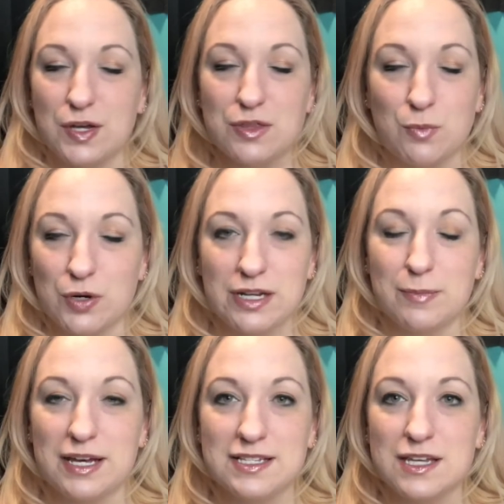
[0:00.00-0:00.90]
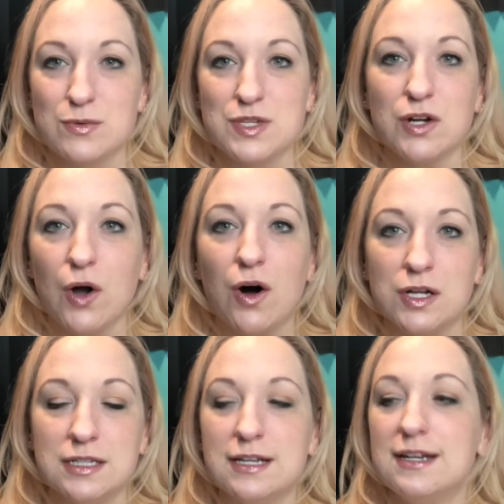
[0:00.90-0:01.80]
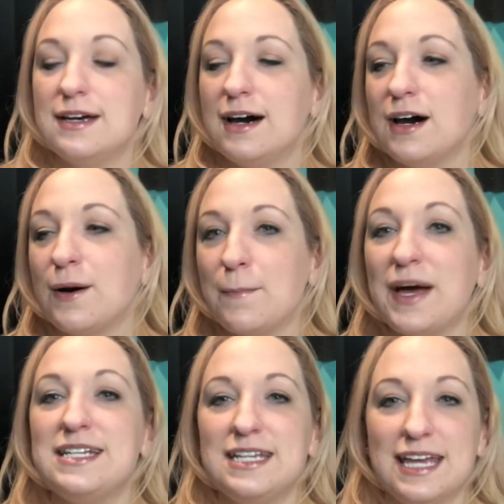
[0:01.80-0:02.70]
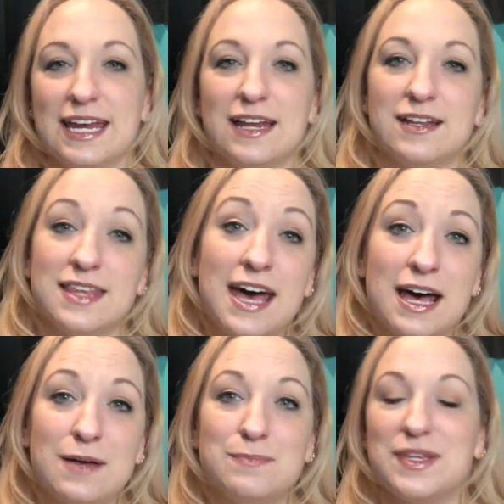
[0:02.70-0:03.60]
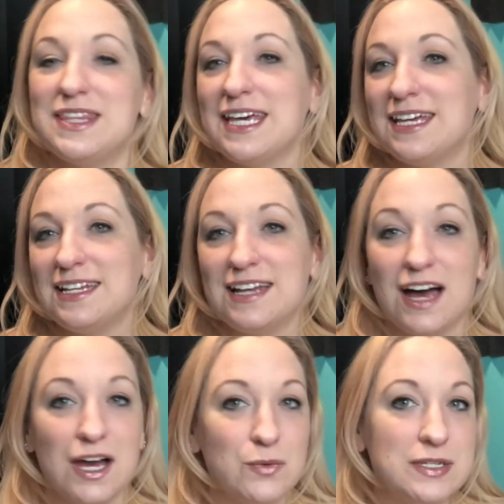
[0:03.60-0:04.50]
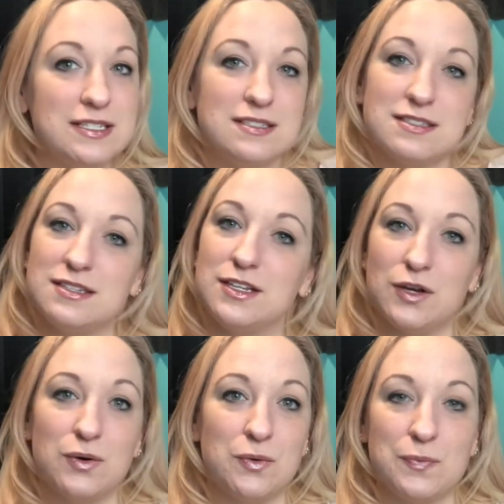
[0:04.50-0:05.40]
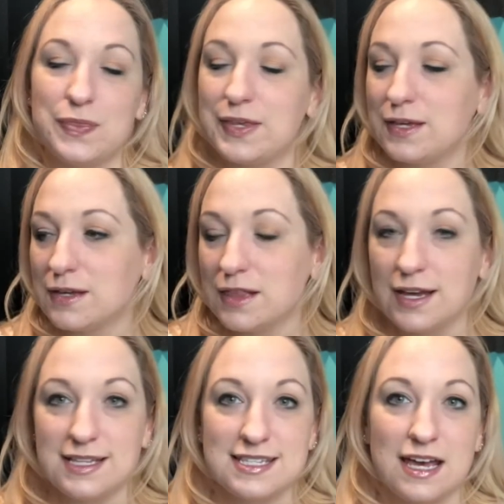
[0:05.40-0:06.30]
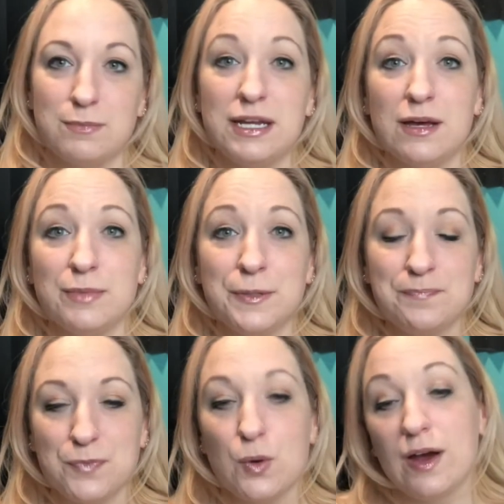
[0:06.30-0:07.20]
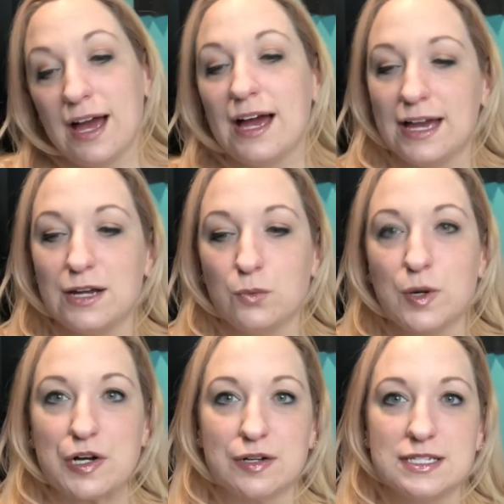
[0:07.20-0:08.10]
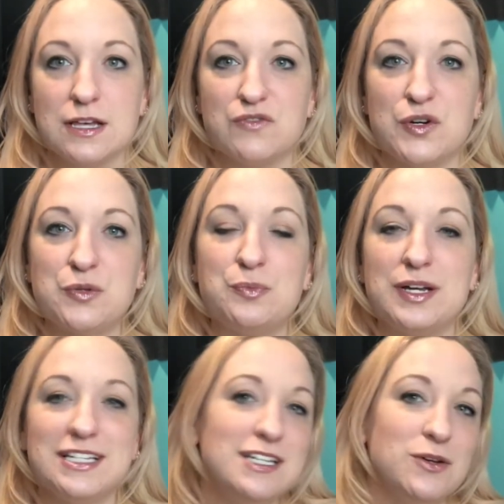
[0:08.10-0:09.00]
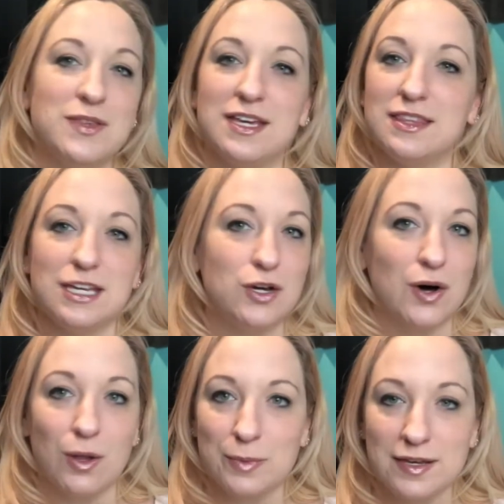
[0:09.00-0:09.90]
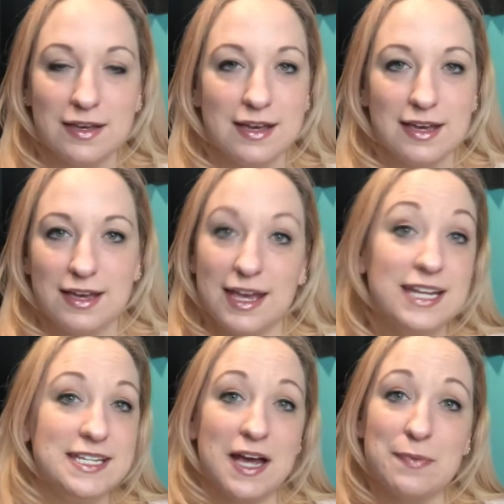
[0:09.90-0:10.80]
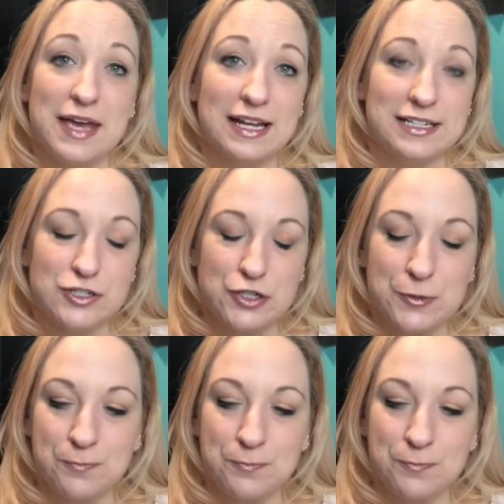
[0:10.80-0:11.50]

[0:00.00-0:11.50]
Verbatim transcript: in the morning because i was on call um, i did get out of that but then i was you know the clients had my number or I, I had a work cell phone but you know they they could call me anytime they had an issue